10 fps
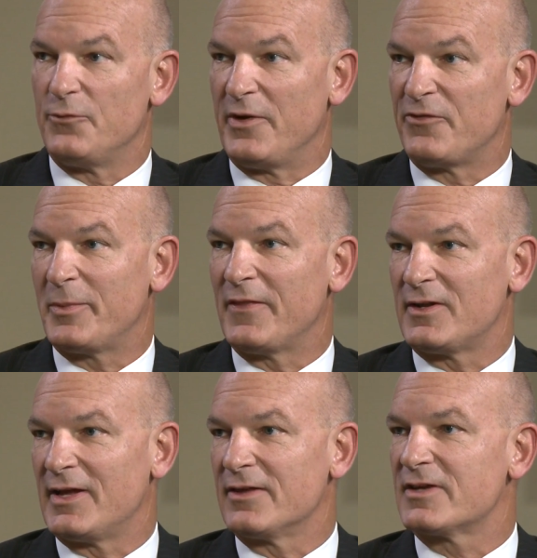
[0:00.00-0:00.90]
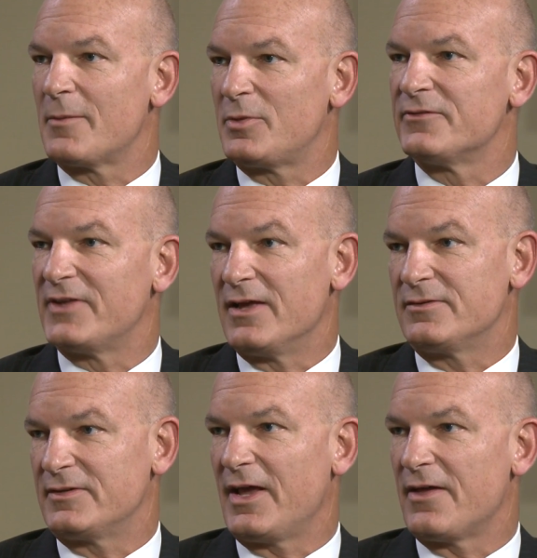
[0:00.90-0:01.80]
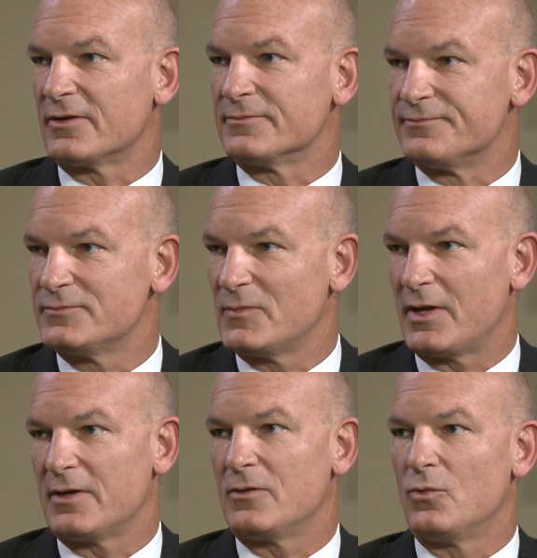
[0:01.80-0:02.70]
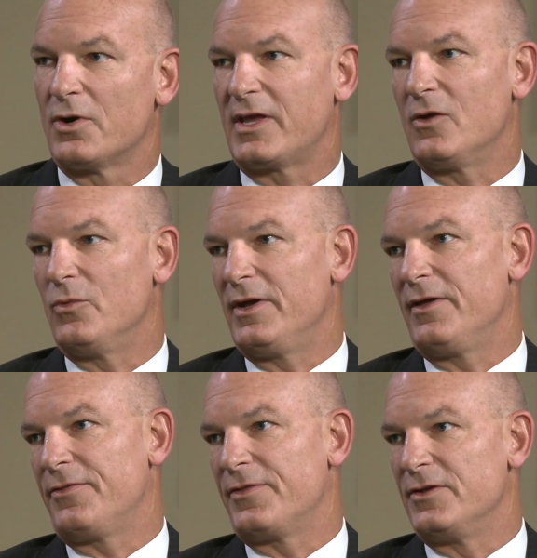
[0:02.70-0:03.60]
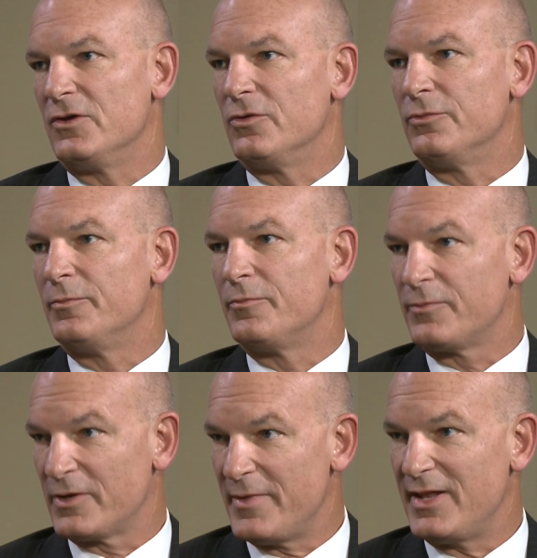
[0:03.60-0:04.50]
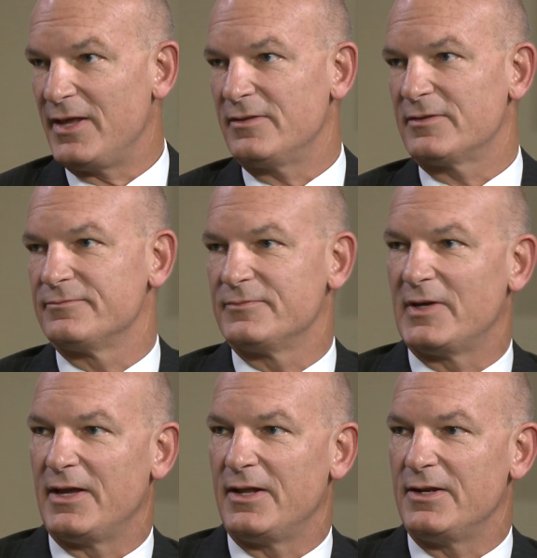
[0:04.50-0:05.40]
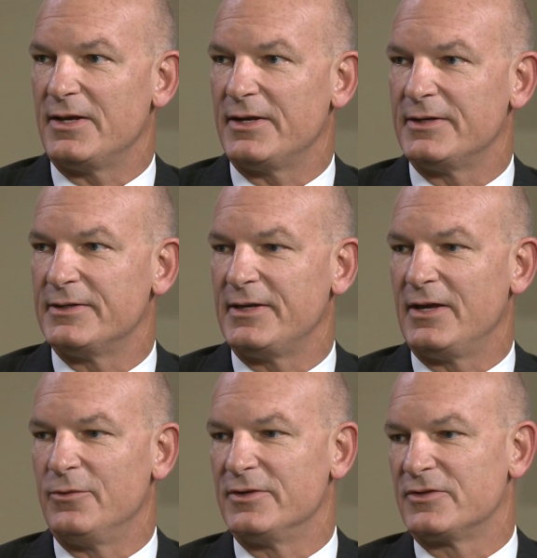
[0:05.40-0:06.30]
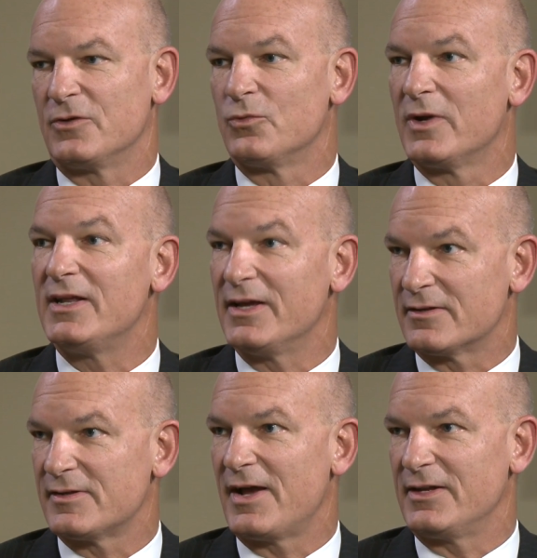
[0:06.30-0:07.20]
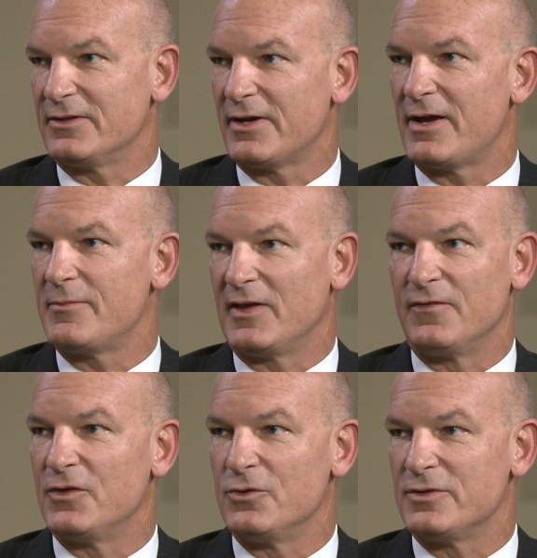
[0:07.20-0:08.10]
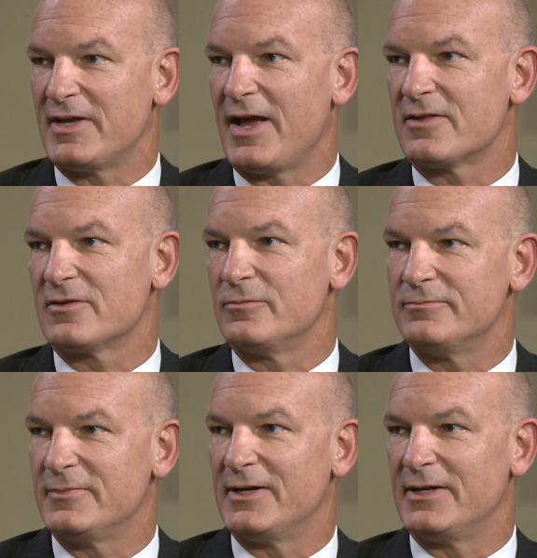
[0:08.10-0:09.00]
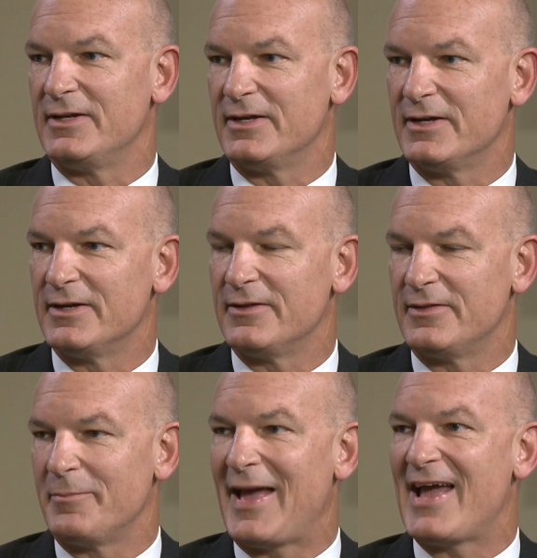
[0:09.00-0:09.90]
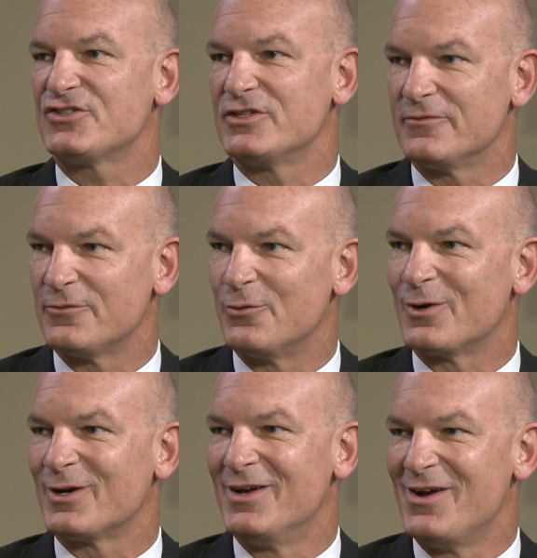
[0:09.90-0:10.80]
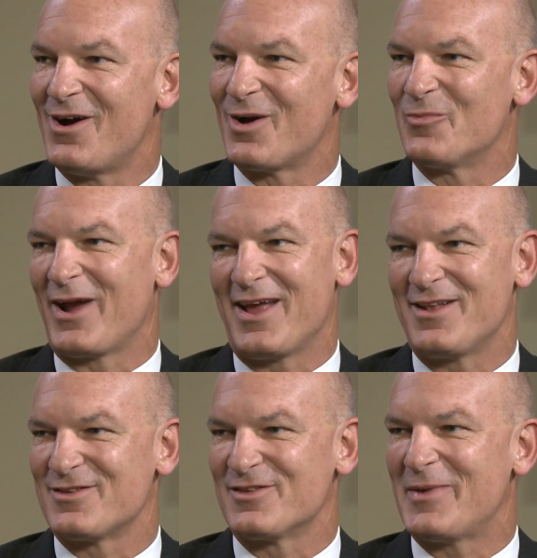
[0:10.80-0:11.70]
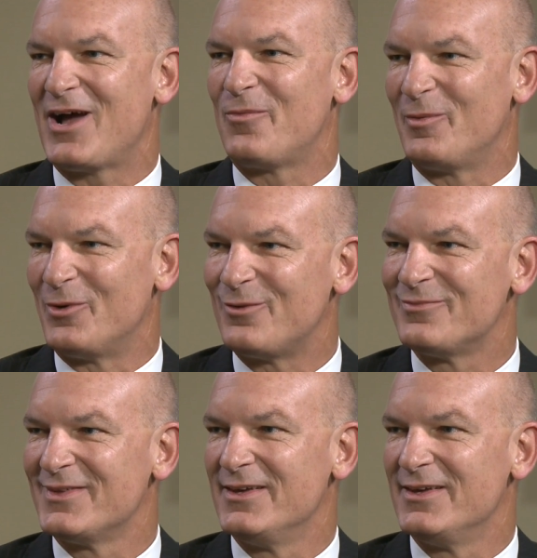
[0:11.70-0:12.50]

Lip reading: We've spent the last couple of days together working with the new committees, and it was a really exciting time. The enthusiasm and the passion for our brands is palpable.